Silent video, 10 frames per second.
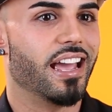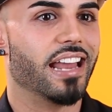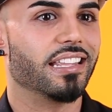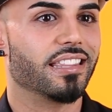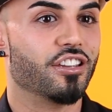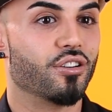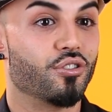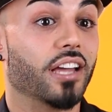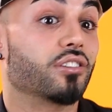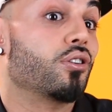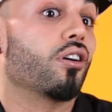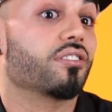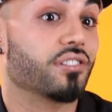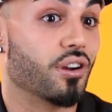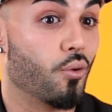Any, you know, you had to
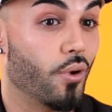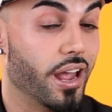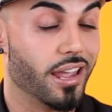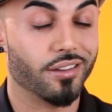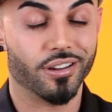talk a certain way.